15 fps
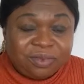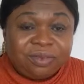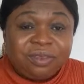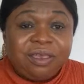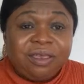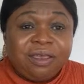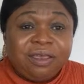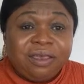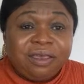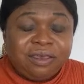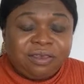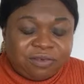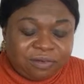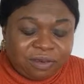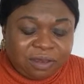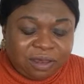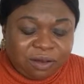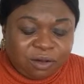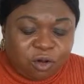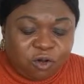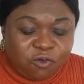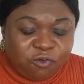The
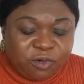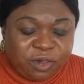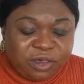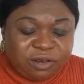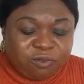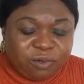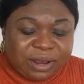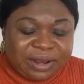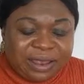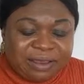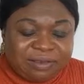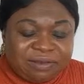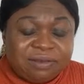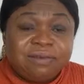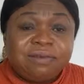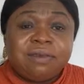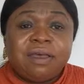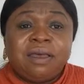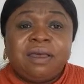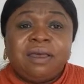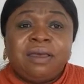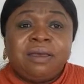COVID, whether it is
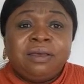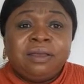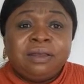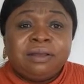a